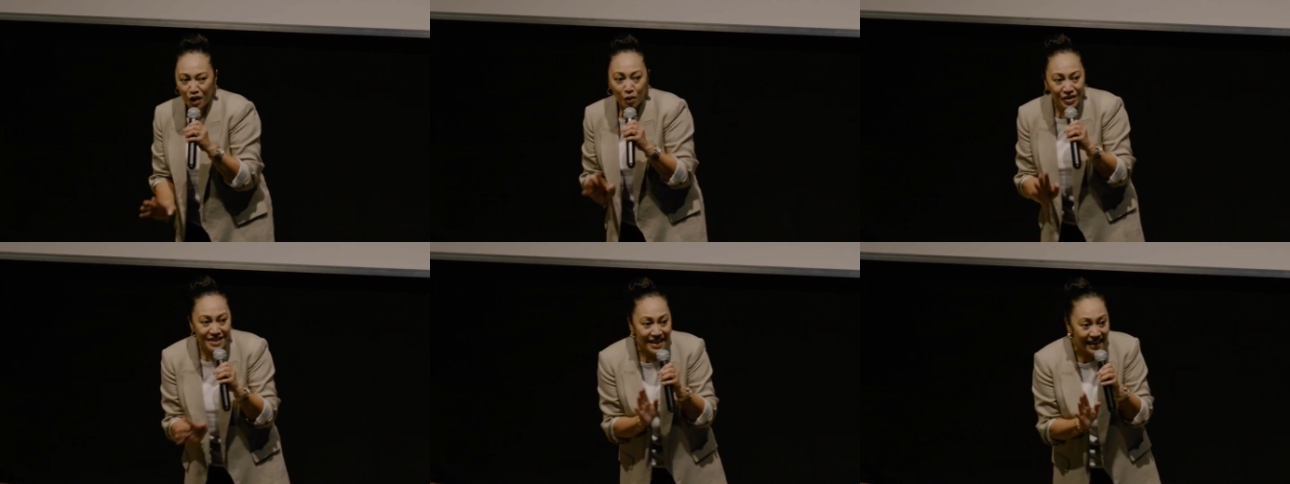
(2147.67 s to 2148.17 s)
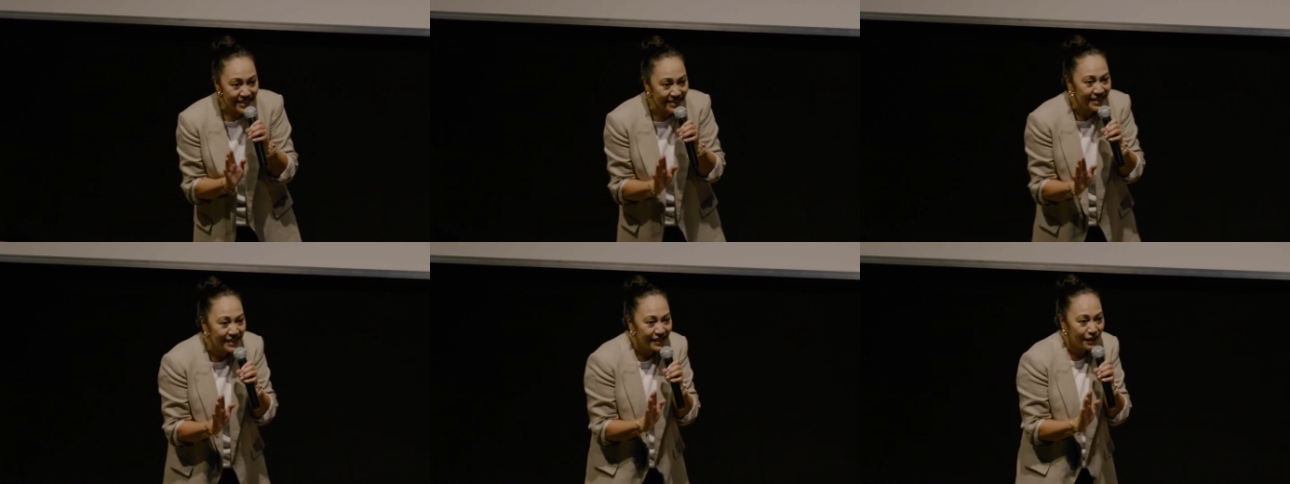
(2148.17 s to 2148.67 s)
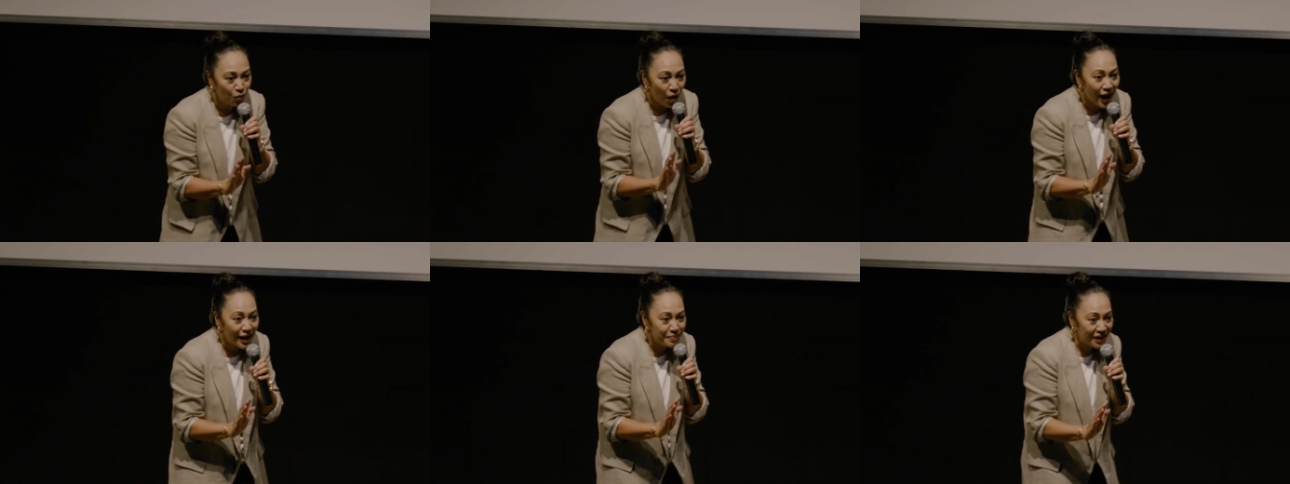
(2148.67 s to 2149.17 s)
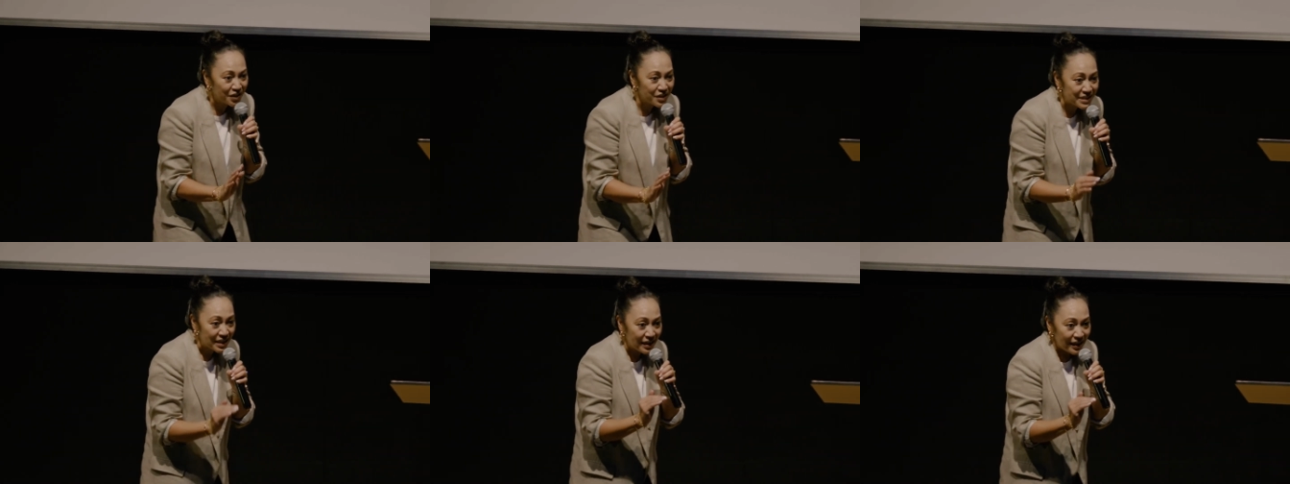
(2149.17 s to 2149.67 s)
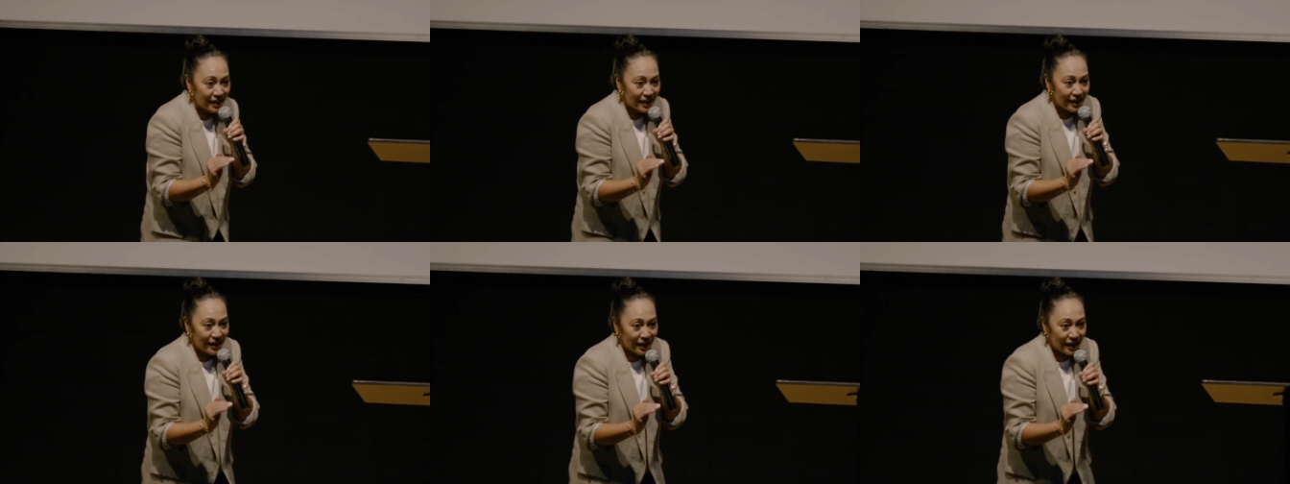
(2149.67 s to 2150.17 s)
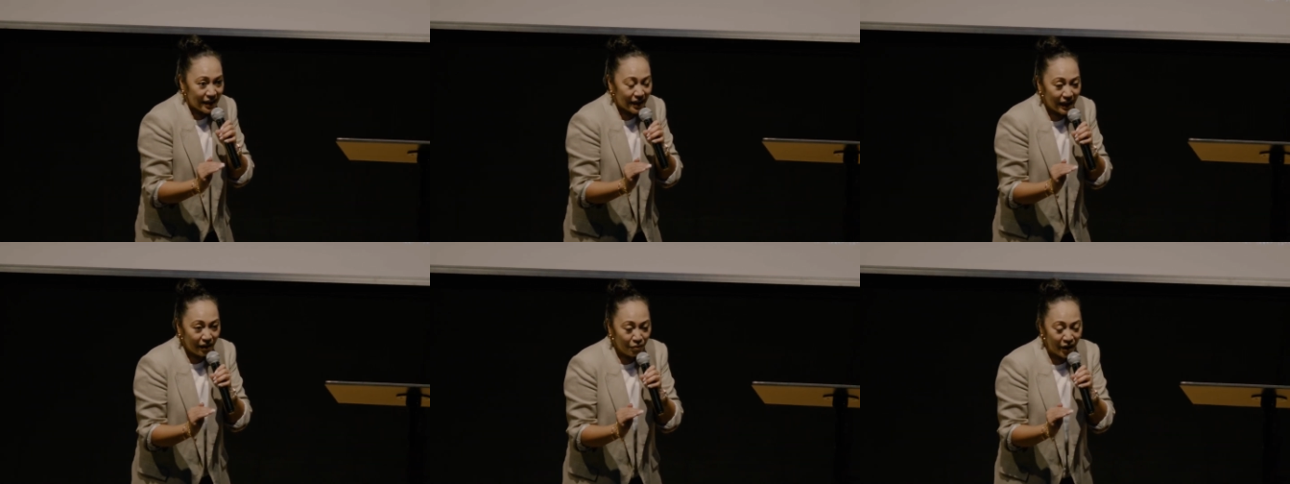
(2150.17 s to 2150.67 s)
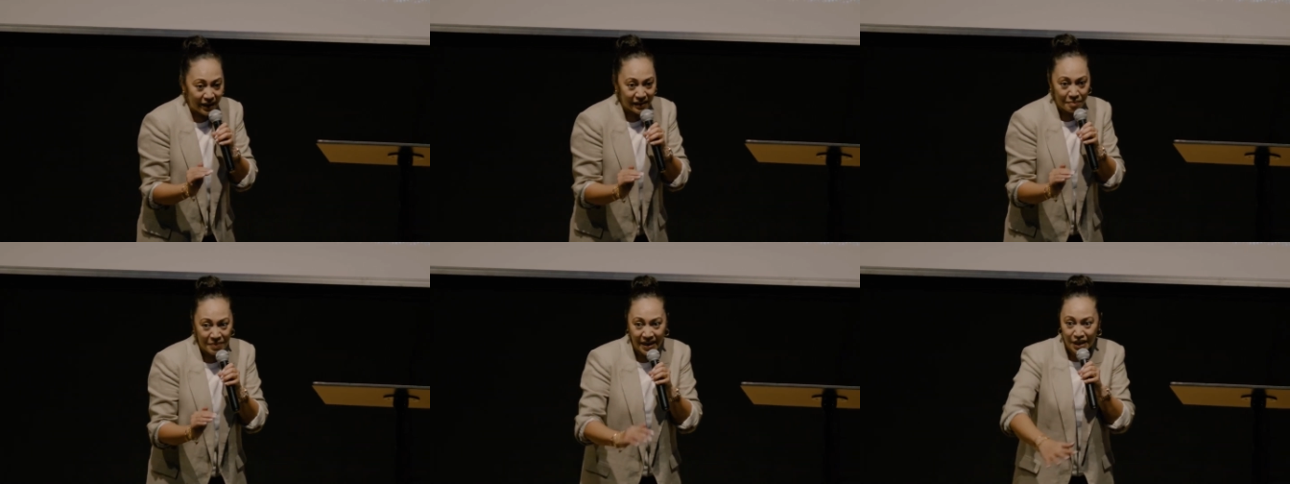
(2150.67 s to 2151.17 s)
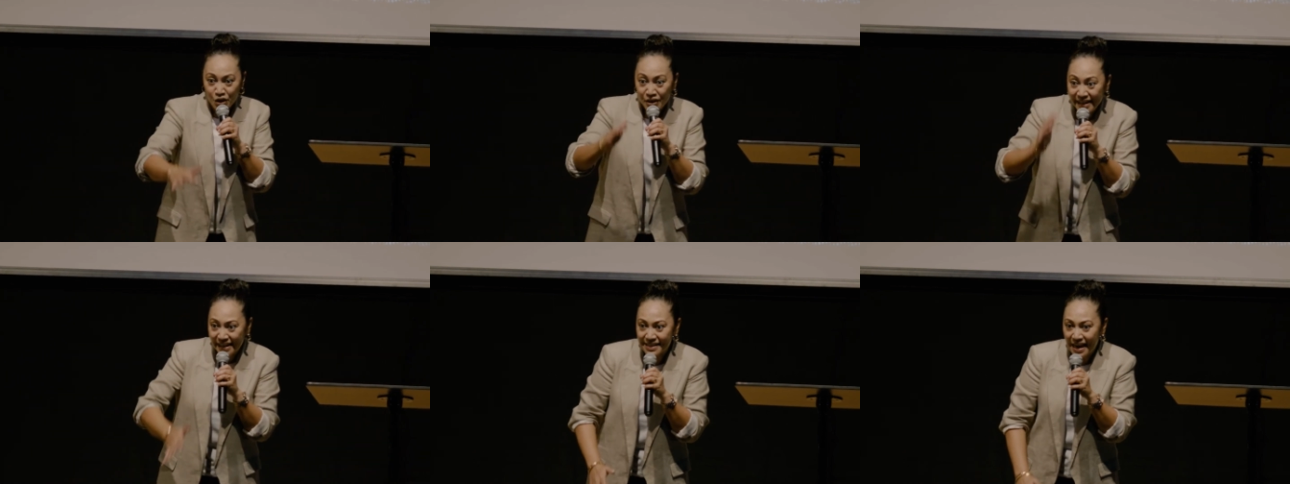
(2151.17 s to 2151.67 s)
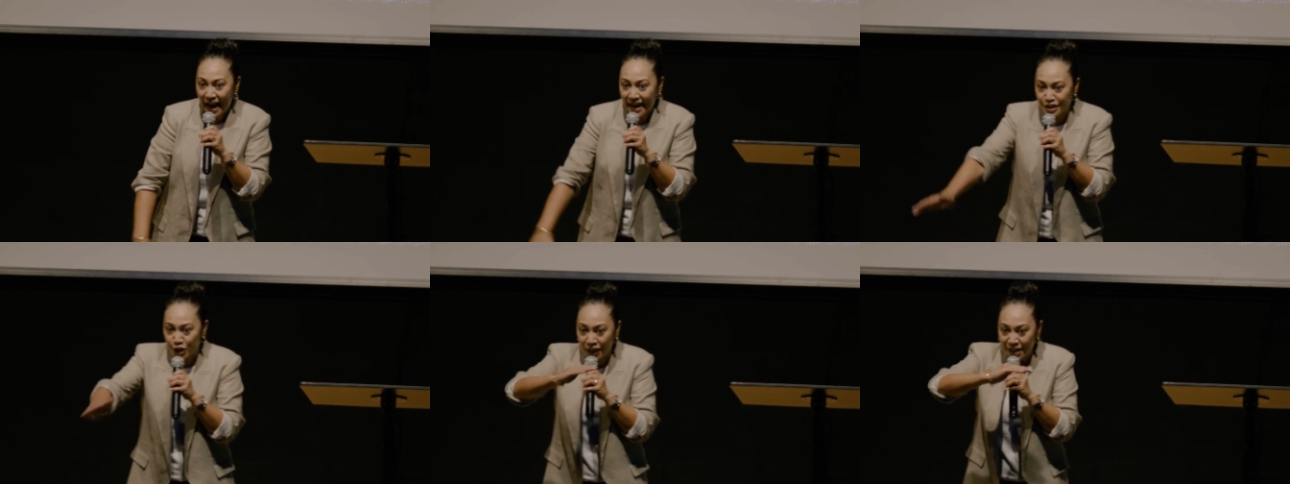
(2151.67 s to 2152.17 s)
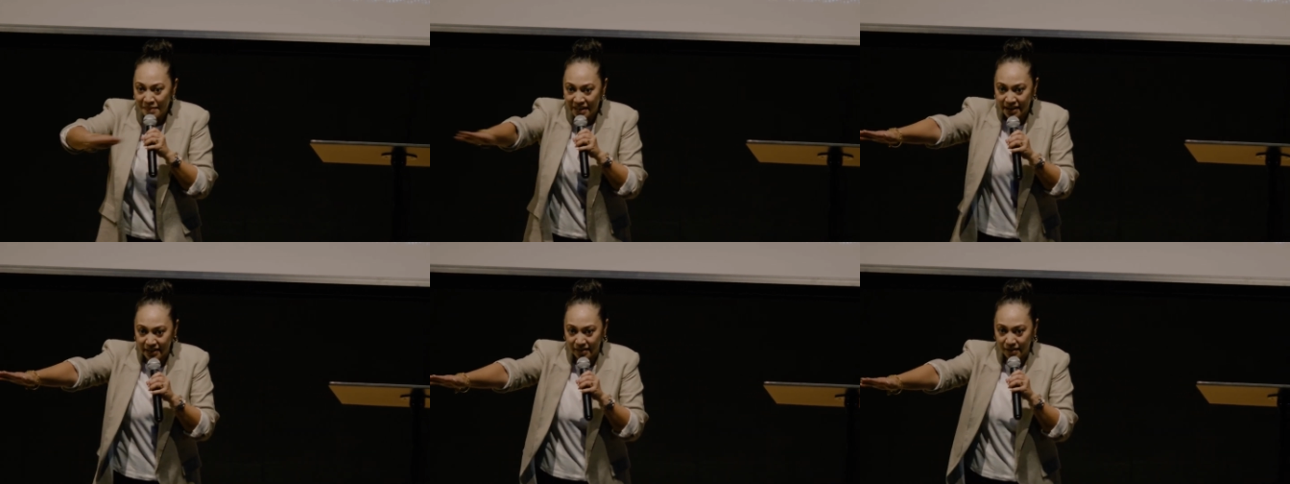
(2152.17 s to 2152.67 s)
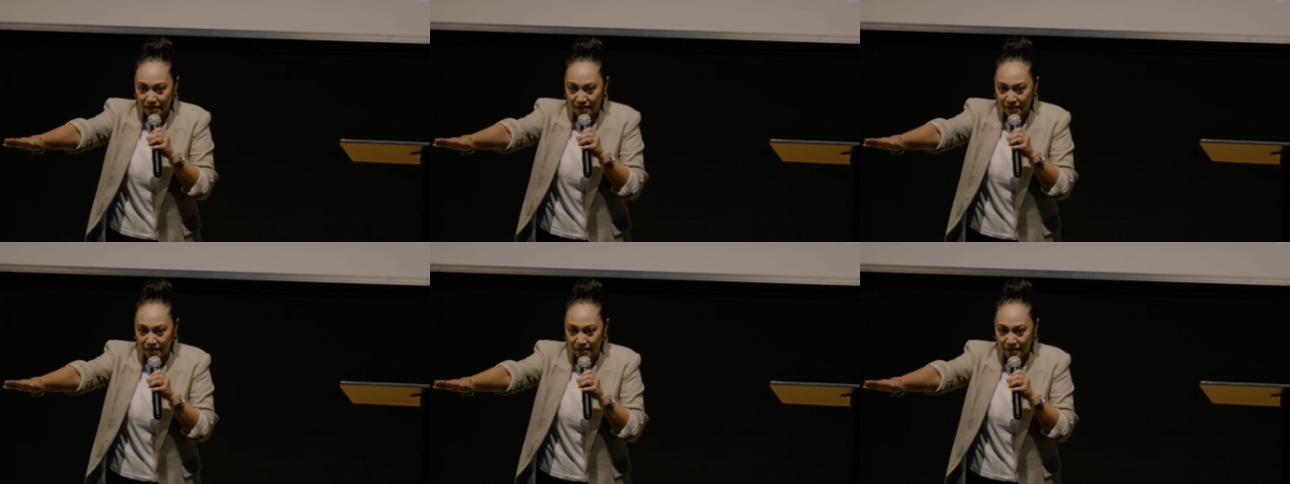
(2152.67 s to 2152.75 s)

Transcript: We say seed. Why? Because when the minute you hear tithe, you're limited.